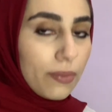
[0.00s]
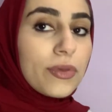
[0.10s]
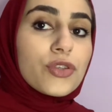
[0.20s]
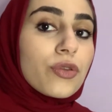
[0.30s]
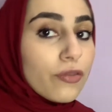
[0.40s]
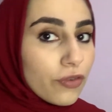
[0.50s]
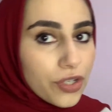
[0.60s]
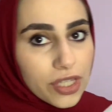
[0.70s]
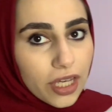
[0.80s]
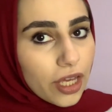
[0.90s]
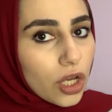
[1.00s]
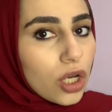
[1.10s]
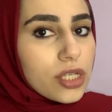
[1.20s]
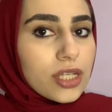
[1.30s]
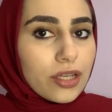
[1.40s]
So the first thing I
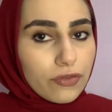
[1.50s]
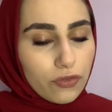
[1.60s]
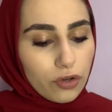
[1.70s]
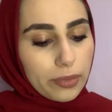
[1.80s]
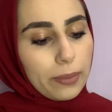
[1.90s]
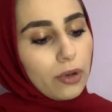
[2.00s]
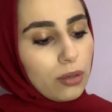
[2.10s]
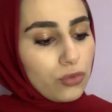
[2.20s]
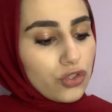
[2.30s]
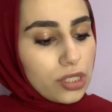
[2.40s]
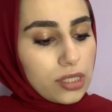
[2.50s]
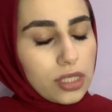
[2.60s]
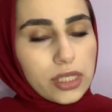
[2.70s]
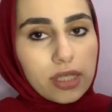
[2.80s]
got is a gift from my mom, which is this